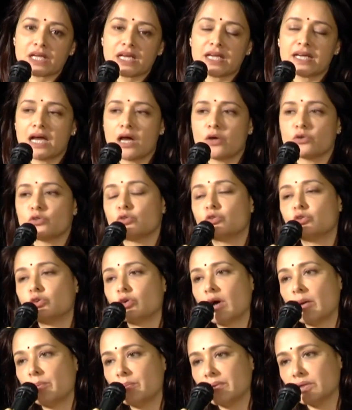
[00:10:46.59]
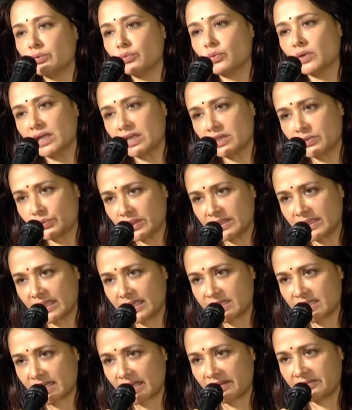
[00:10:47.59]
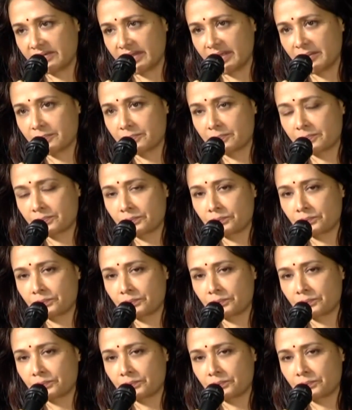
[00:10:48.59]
and how to grow up in a world with HIV.